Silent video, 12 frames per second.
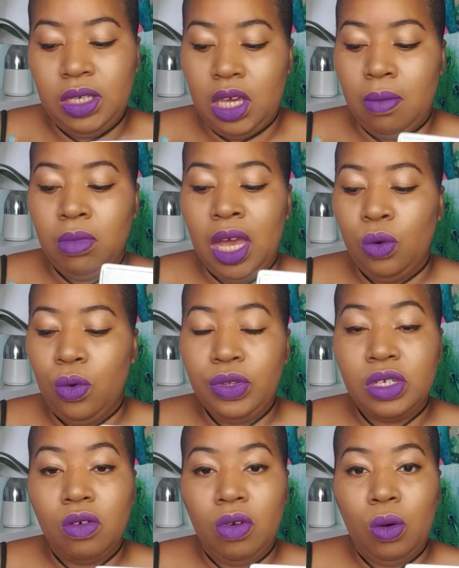so it might
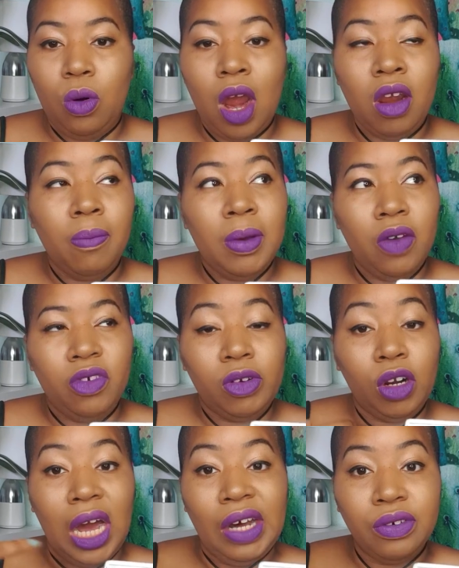also require a bit of a
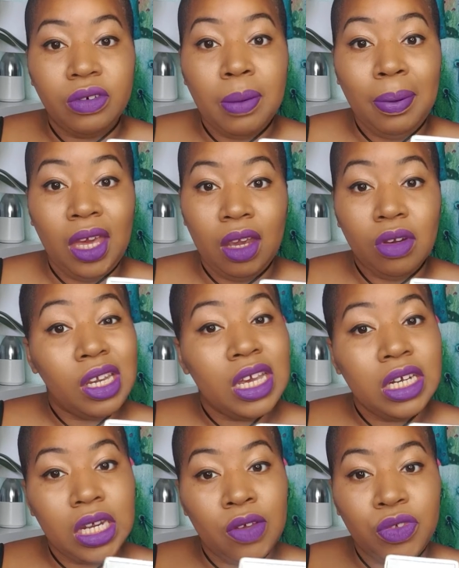recovery
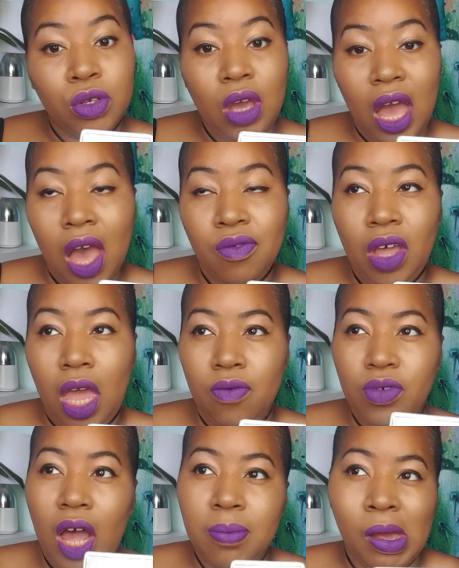period if you have kind
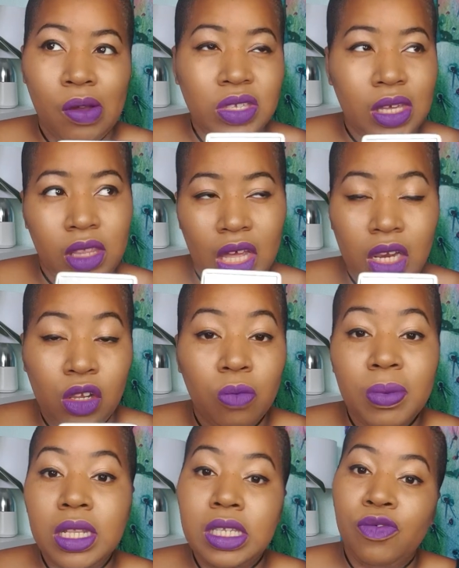of come out of something a little
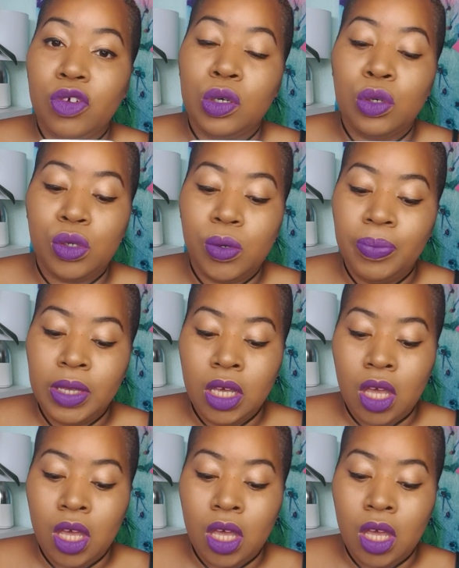bit difficult.